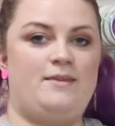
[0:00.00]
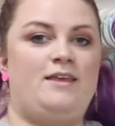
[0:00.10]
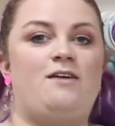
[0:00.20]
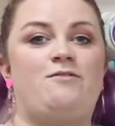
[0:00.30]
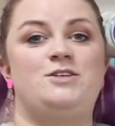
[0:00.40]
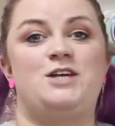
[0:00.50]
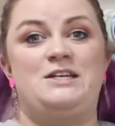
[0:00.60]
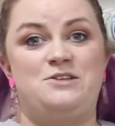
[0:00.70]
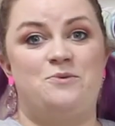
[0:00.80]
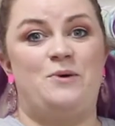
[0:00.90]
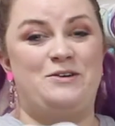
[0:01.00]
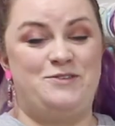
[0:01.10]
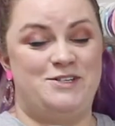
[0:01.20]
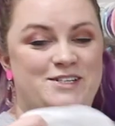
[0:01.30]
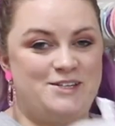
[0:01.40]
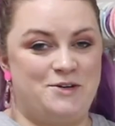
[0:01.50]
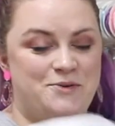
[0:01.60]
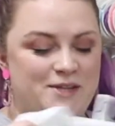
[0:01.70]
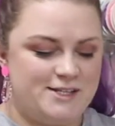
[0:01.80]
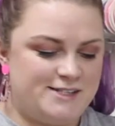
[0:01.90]
give a gentle waft just to cool
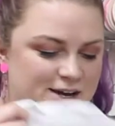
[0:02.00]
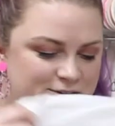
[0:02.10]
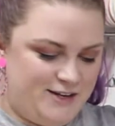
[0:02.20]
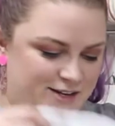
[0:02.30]
this down.